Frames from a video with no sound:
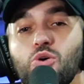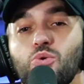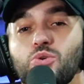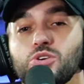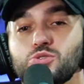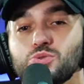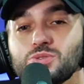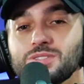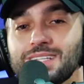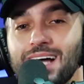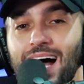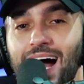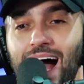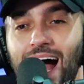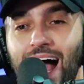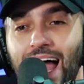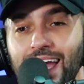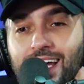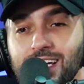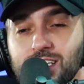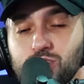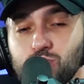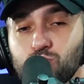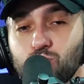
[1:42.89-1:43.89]
which was the
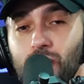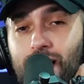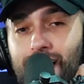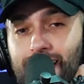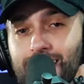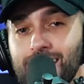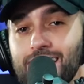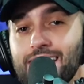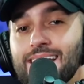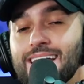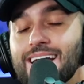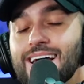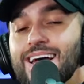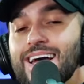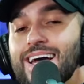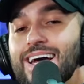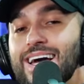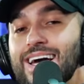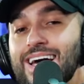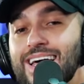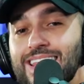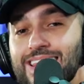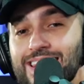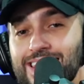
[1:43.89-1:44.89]
highest ranking
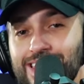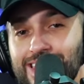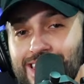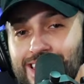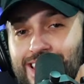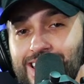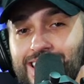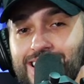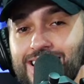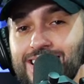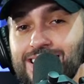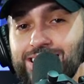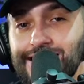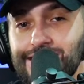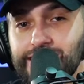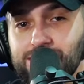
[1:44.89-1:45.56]
lead